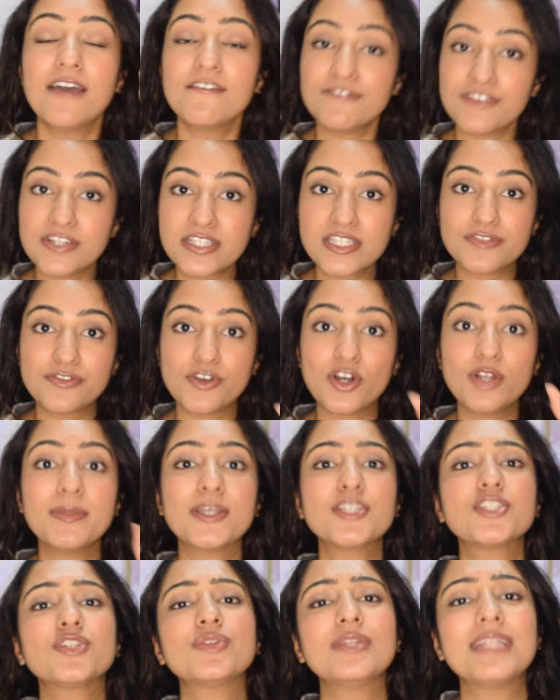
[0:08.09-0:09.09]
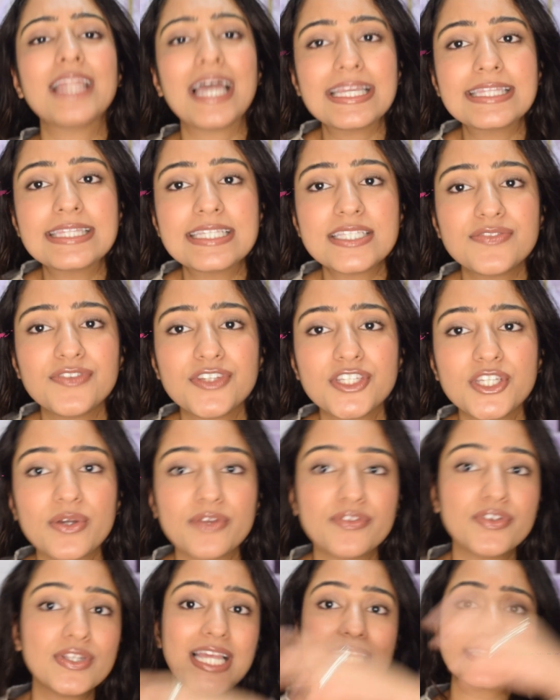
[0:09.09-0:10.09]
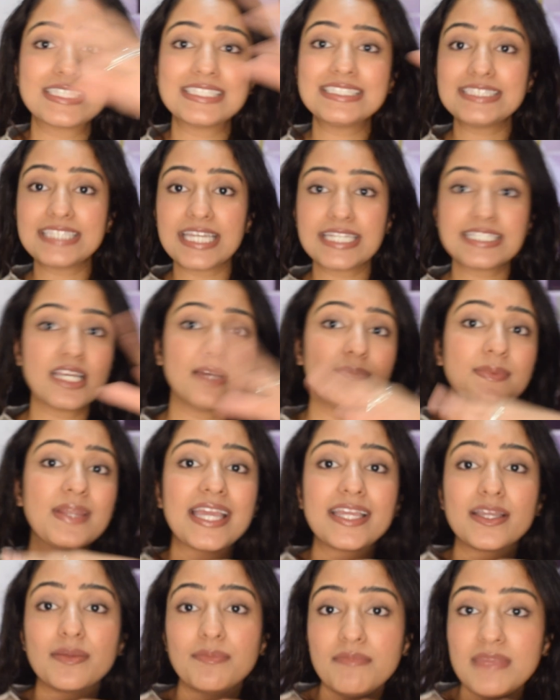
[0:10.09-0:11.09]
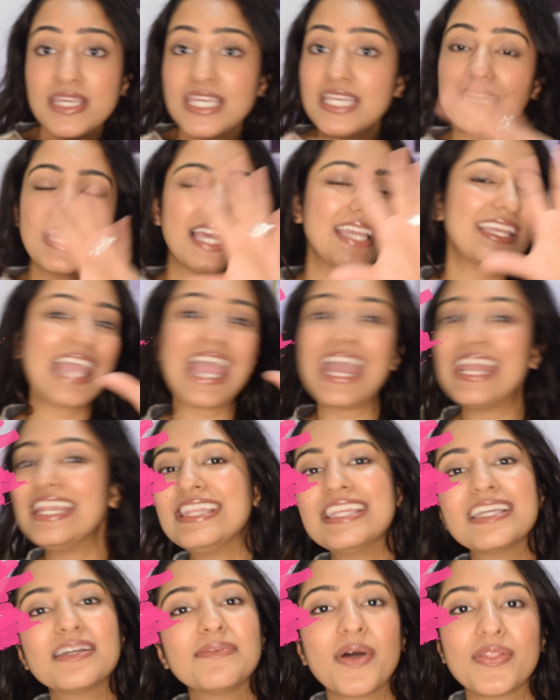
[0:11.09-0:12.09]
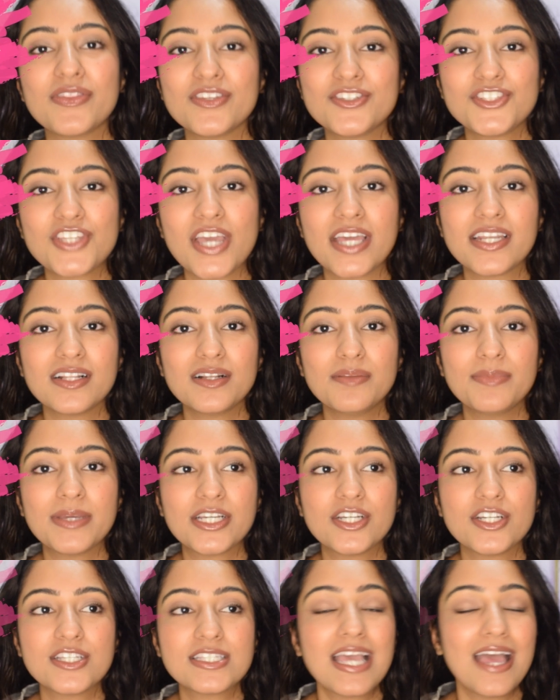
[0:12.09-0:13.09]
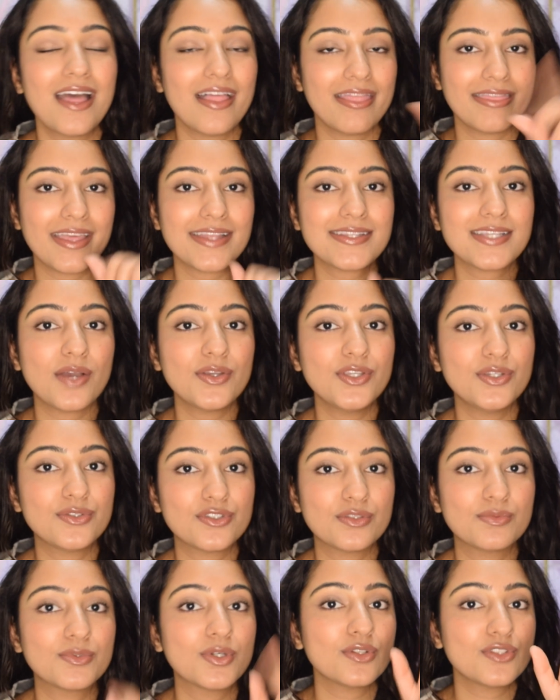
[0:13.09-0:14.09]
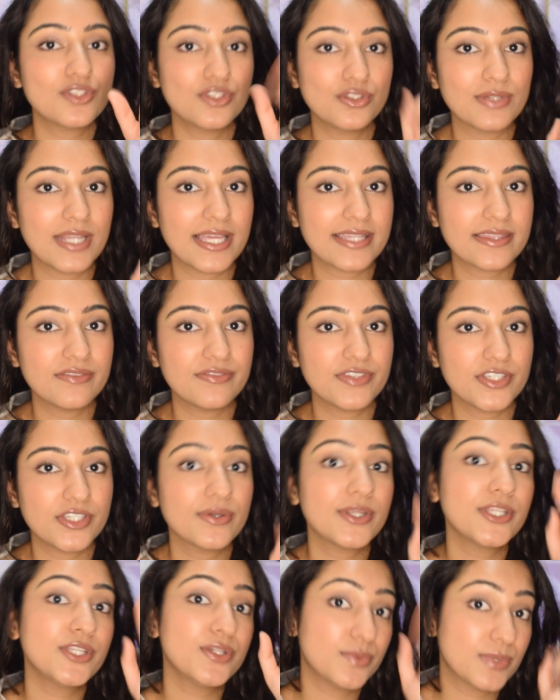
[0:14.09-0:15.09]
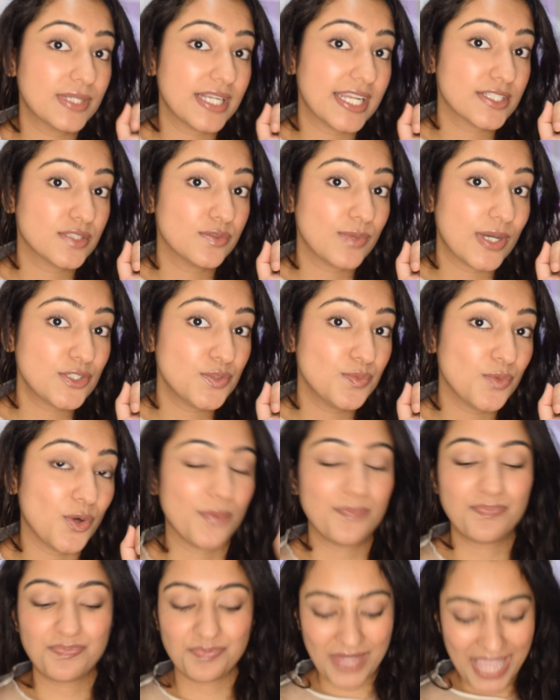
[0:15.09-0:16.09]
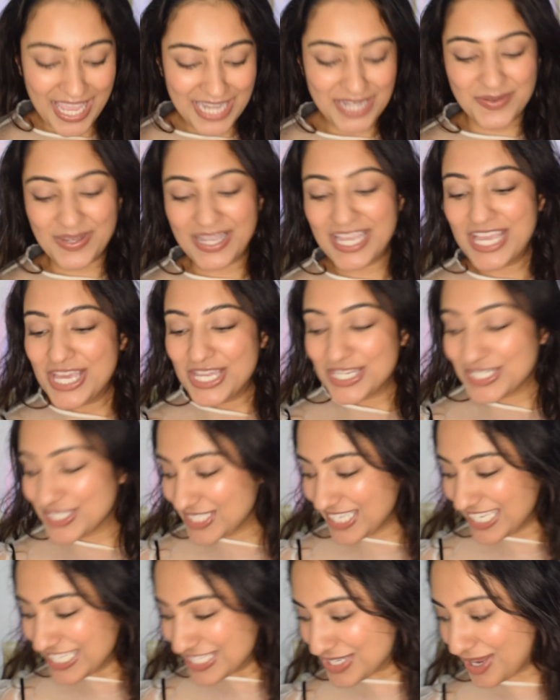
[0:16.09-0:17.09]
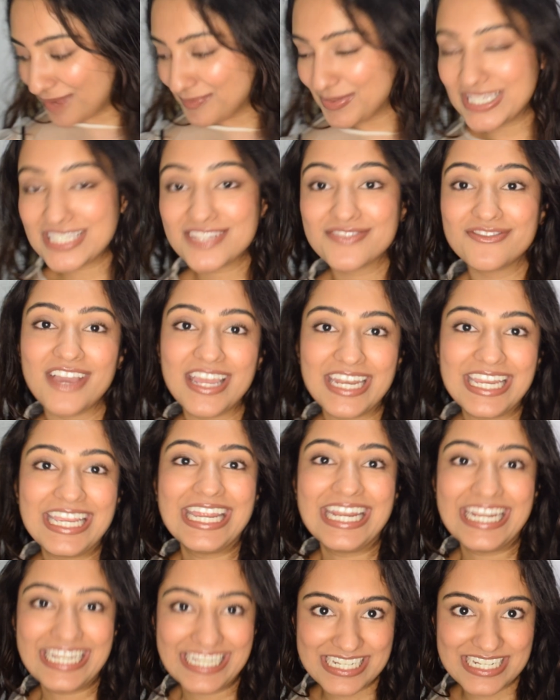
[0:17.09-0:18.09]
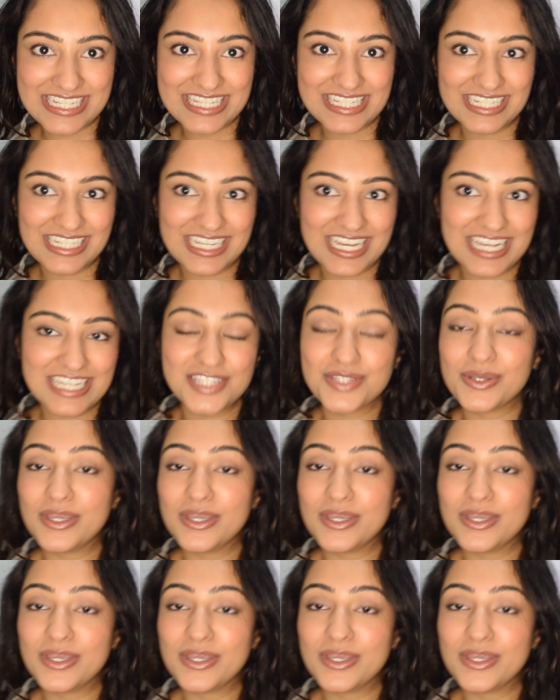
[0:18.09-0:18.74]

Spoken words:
First of all, make sure to like this video if you like the setup, like me, like anything about this channel, because that's how YouTube knows you like the video and you would like to watch more. Anyway, today's topic is very interesting, guys.